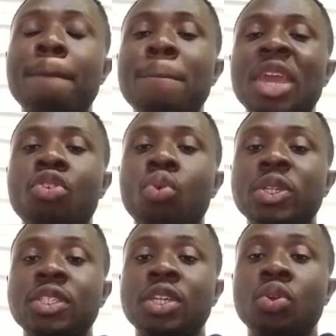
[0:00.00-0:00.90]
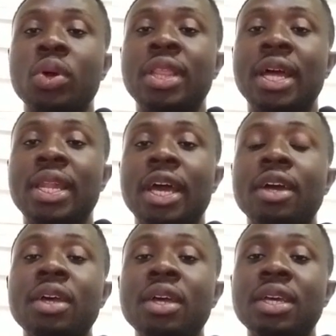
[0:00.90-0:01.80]
make crosses and all
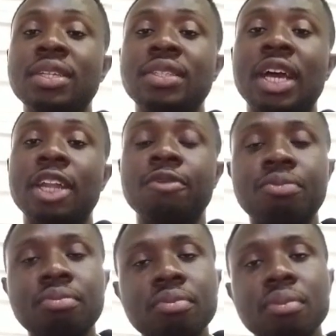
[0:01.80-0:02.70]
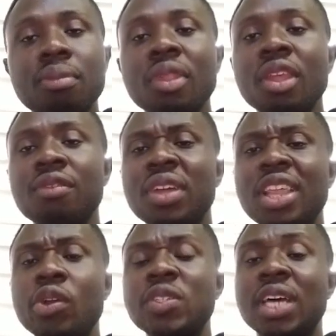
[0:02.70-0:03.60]
that is that
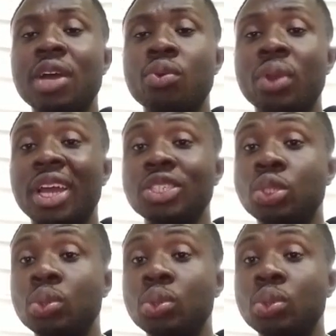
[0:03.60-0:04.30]
Fatau Isaac can